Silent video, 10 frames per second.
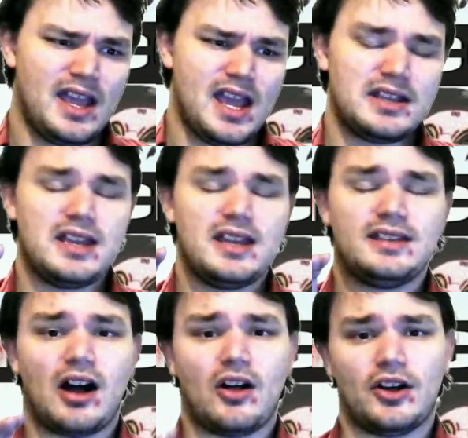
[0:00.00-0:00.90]
and he
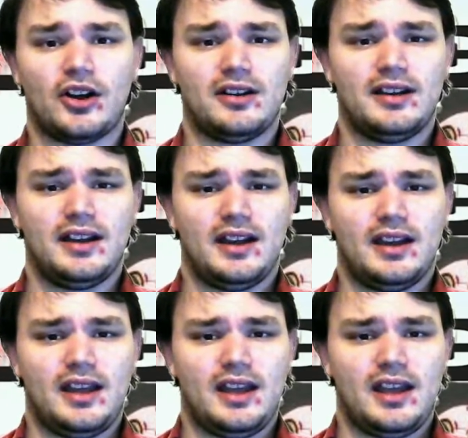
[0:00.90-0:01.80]
saw her,
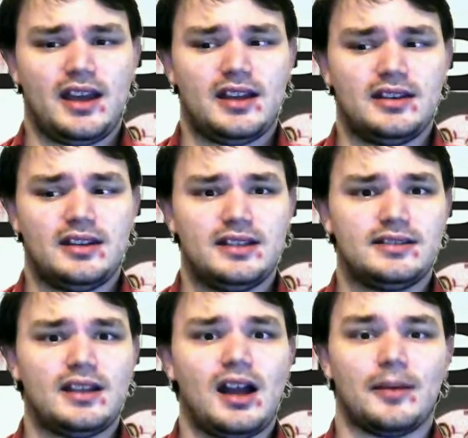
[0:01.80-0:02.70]
and he
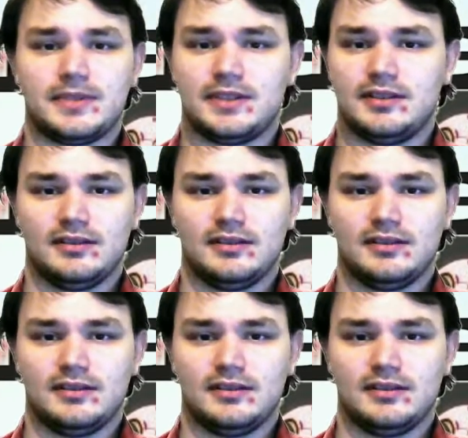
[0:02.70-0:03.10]
stopped,